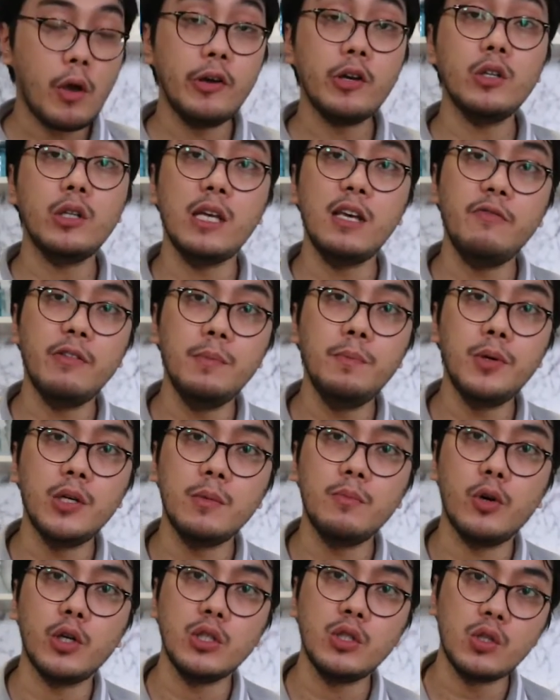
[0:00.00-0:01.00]
You could even
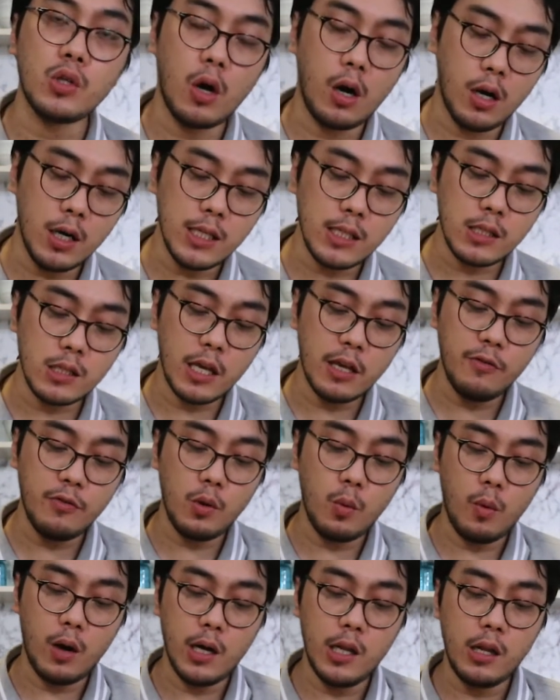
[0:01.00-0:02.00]
put more sauce if
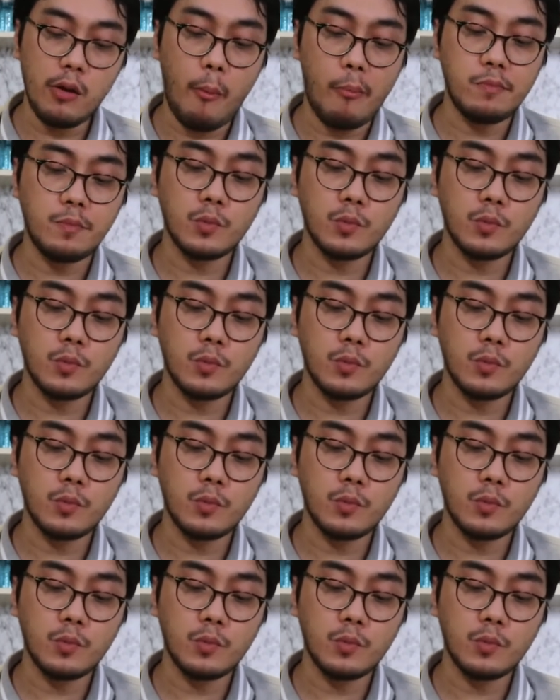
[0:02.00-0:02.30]
you want.